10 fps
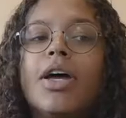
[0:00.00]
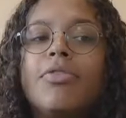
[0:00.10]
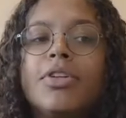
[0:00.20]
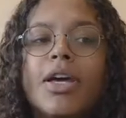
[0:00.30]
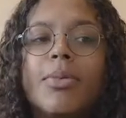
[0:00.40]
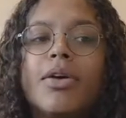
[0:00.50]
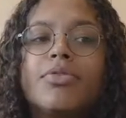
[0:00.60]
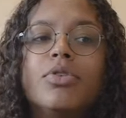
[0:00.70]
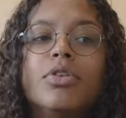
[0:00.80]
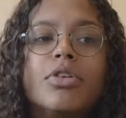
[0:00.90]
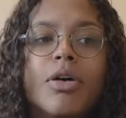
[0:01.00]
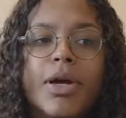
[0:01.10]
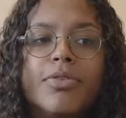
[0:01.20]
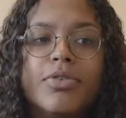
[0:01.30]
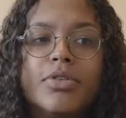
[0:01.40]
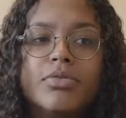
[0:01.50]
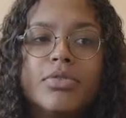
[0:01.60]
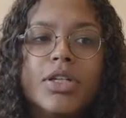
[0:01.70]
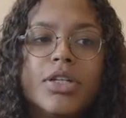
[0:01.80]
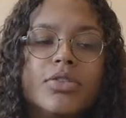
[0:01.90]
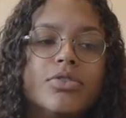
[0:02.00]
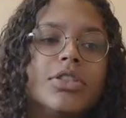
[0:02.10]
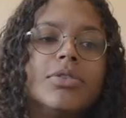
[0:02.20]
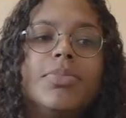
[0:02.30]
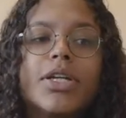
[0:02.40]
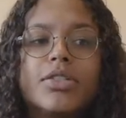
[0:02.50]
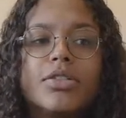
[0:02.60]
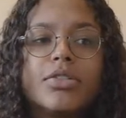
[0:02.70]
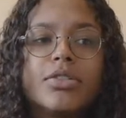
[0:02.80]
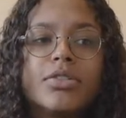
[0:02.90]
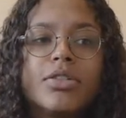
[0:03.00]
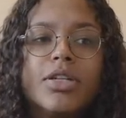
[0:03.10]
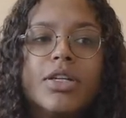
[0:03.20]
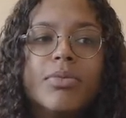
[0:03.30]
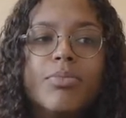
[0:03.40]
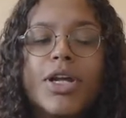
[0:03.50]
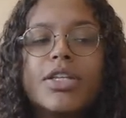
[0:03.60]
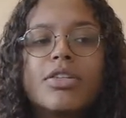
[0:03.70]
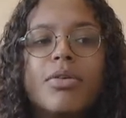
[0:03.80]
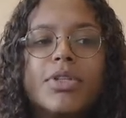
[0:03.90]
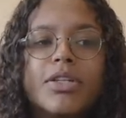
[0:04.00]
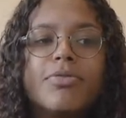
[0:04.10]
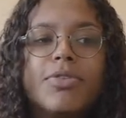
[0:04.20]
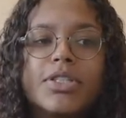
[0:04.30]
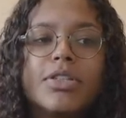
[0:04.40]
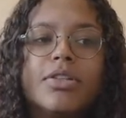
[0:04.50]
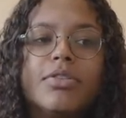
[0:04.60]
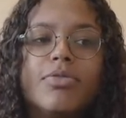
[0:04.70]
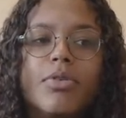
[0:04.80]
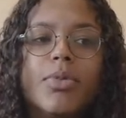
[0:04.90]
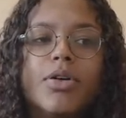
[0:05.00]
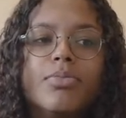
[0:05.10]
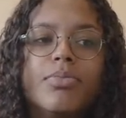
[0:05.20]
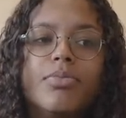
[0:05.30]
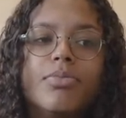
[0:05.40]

every time I have to look on my phone to see pictures, bring something physically from home.